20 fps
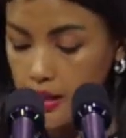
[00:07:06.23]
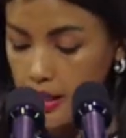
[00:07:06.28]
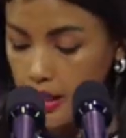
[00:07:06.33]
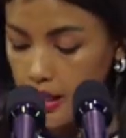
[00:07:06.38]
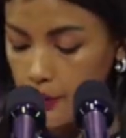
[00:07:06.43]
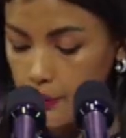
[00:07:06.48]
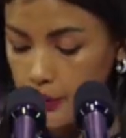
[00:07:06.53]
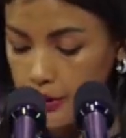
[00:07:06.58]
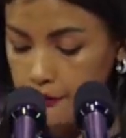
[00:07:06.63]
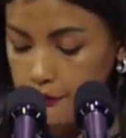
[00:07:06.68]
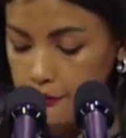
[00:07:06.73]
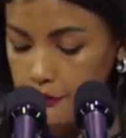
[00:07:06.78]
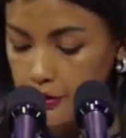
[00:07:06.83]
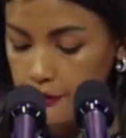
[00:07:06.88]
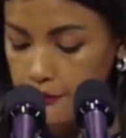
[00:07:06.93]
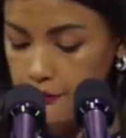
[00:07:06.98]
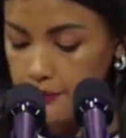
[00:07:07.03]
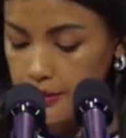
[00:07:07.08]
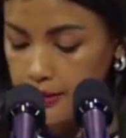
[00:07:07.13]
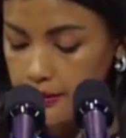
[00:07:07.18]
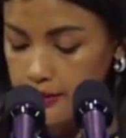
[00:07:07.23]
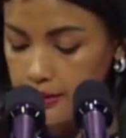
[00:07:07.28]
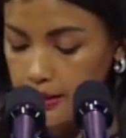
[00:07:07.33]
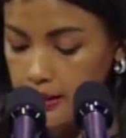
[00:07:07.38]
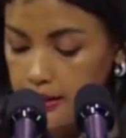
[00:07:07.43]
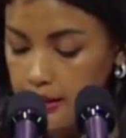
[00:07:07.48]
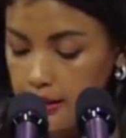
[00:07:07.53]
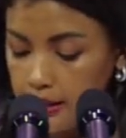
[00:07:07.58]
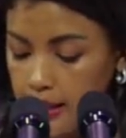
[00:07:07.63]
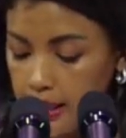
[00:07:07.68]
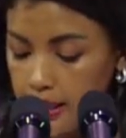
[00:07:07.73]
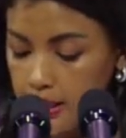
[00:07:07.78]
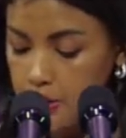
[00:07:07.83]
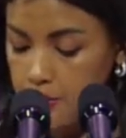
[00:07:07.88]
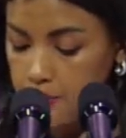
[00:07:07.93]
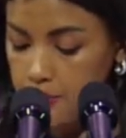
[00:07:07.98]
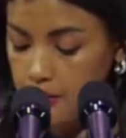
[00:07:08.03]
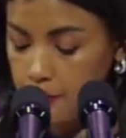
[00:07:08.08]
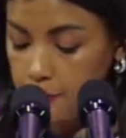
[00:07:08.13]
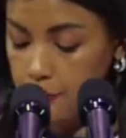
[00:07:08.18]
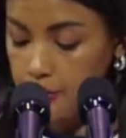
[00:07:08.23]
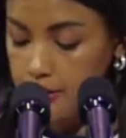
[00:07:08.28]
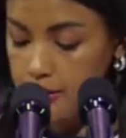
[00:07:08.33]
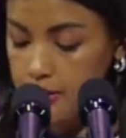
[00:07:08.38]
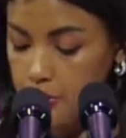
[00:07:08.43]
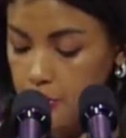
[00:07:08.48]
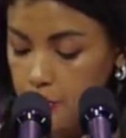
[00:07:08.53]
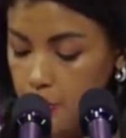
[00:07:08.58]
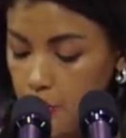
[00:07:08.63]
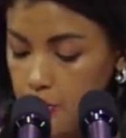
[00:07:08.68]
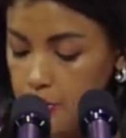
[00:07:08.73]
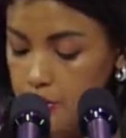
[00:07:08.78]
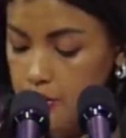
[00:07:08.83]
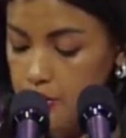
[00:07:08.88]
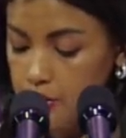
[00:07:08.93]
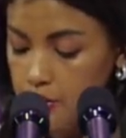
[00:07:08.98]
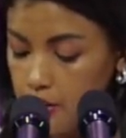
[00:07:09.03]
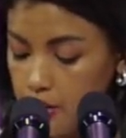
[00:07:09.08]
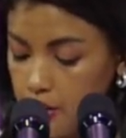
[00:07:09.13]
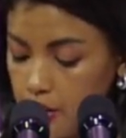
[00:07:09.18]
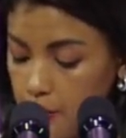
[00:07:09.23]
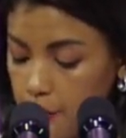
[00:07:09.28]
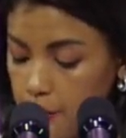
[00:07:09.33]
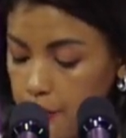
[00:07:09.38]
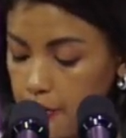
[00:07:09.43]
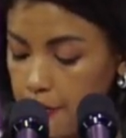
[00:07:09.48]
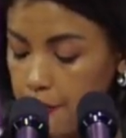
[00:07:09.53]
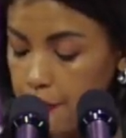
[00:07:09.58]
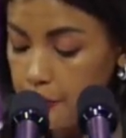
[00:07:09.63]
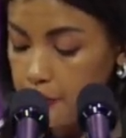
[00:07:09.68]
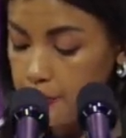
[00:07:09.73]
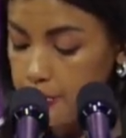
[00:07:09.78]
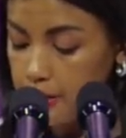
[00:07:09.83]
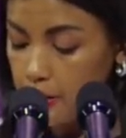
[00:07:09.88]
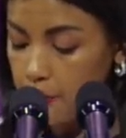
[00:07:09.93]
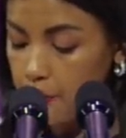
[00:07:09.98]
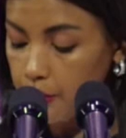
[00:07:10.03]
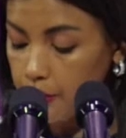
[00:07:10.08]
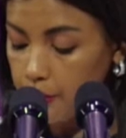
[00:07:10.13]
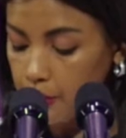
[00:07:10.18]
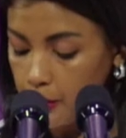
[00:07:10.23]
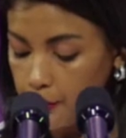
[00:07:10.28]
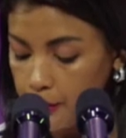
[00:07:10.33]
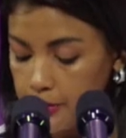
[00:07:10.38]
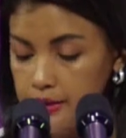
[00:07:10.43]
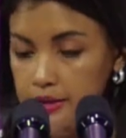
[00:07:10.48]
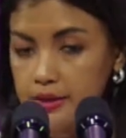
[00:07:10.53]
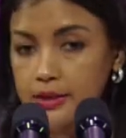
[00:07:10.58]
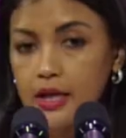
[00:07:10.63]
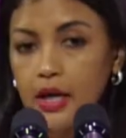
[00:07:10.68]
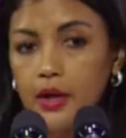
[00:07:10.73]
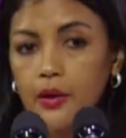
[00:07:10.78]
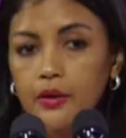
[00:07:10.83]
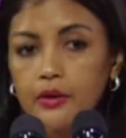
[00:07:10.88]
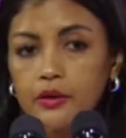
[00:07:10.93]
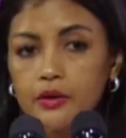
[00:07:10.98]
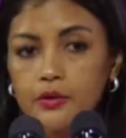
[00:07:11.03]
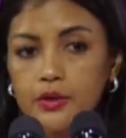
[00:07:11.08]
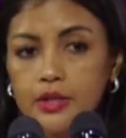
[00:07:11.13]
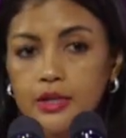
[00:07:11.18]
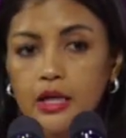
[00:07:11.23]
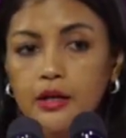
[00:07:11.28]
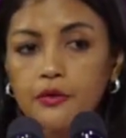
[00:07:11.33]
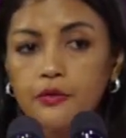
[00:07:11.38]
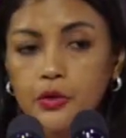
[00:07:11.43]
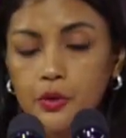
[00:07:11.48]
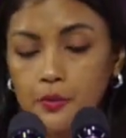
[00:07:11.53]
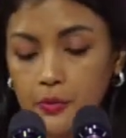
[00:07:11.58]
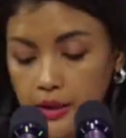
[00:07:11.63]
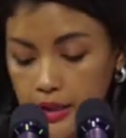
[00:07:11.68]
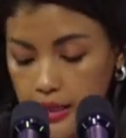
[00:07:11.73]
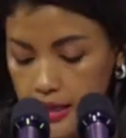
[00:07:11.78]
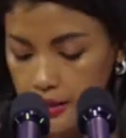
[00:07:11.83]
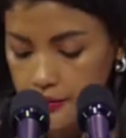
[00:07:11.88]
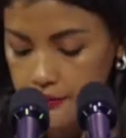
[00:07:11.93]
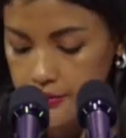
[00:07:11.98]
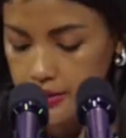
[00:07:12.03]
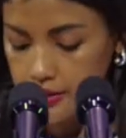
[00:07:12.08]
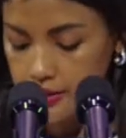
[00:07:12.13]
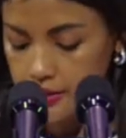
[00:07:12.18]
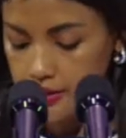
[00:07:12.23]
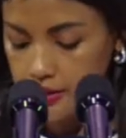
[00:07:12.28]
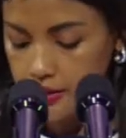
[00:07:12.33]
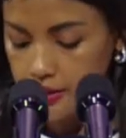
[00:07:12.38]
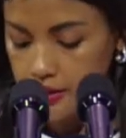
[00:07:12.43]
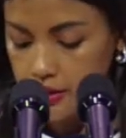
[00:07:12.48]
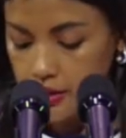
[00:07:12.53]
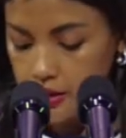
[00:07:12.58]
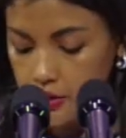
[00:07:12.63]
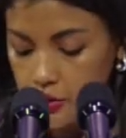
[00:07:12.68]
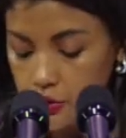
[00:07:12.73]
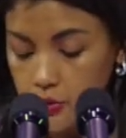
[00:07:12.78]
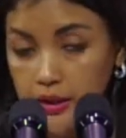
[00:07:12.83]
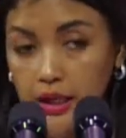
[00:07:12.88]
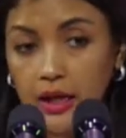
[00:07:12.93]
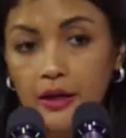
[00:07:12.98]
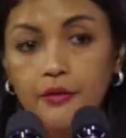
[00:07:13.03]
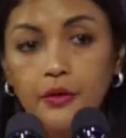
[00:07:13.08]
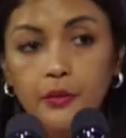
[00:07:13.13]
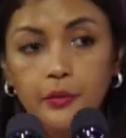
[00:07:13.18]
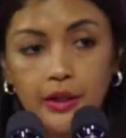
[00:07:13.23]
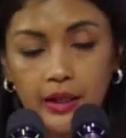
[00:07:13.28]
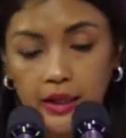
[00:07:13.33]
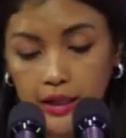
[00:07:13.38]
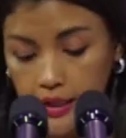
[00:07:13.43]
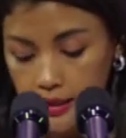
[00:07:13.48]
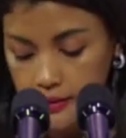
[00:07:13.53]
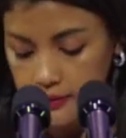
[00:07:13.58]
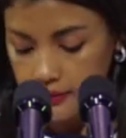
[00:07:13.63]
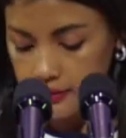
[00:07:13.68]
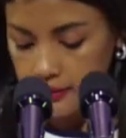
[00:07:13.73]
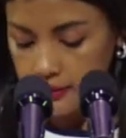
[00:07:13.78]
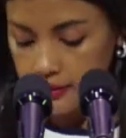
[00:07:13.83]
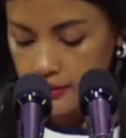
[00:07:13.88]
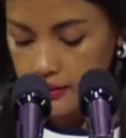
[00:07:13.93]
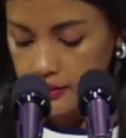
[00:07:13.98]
Our involvement and engagement for this cause reaffirms our common desire to save human lives. Together we can.